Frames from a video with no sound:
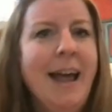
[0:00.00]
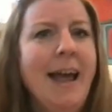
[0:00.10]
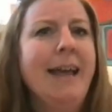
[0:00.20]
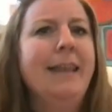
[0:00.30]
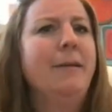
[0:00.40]

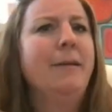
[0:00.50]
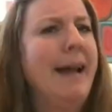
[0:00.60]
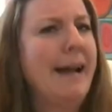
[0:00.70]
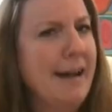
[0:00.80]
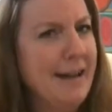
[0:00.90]
And then when
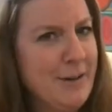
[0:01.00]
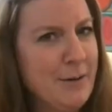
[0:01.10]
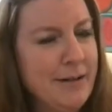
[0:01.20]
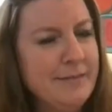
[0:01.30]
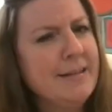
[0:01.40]
I got into
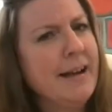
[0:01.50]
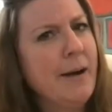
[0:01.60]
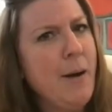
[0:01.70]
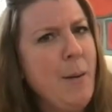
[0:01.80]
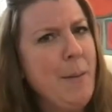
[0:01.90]
it, I was like,
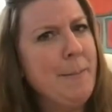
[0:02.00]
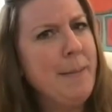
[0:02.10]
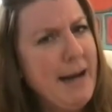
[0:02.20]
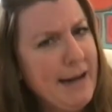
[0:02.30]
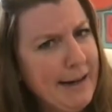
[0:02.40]
oh
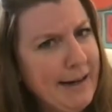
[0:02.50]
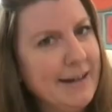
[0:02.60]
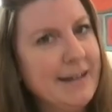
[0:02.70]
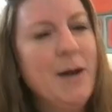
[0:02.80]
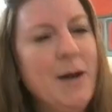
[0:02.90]

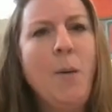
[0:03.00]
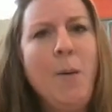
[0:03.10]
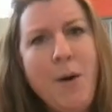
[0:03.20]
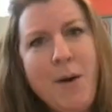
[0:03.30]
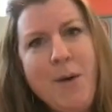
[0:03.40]
my,
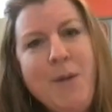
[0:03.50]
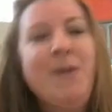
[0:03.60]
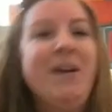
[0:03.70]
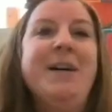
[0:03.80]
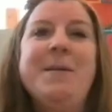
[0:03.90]

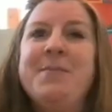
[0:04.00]
woo,